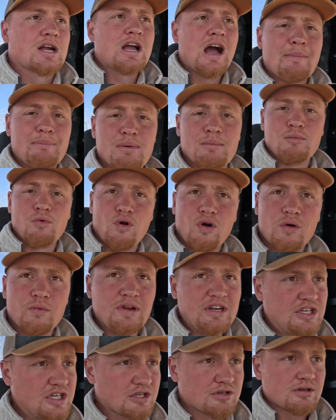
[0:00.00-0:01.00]
couple more,
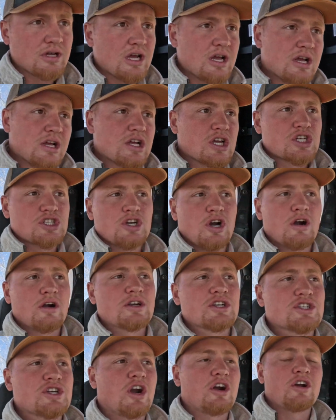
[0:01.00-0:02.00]
we just
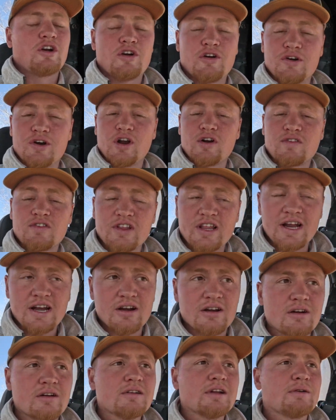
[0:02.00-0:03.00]
start a herd over
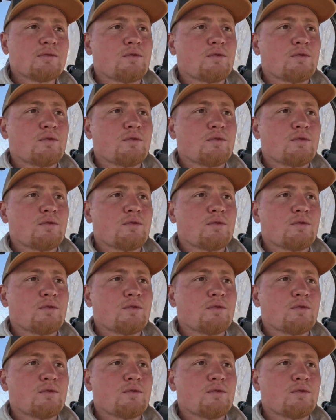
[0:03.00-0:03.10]
there,